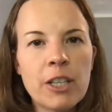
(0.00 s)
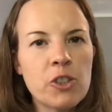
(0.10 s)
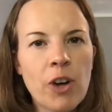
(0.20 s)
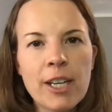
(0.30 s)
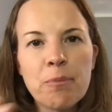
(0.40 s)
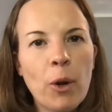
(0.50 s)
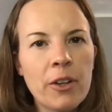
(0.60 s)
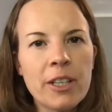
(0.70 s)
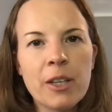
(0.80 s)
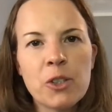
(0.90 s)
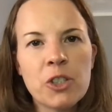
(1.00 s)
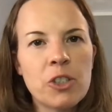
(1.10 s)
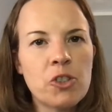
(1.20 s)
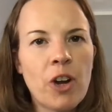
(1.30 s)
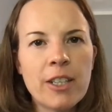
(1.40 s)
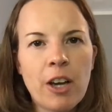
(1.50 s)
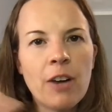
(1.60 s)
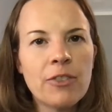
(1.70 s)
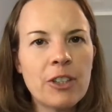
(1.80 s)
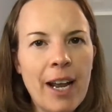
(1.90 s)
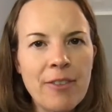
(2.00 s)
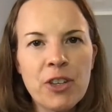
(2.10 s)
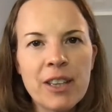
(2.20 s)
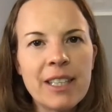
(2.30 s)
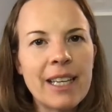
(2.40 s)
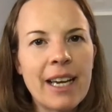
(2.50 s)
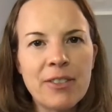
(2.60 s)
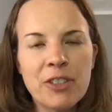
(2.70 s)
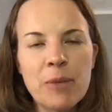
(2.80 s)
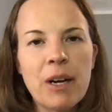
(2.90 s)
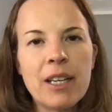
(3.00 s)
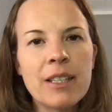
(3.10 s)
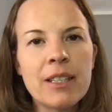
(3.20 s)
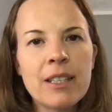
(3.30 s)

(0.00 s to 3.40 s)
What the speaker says: You're trying to boil the ocean. You're trying to offer everything to everybody.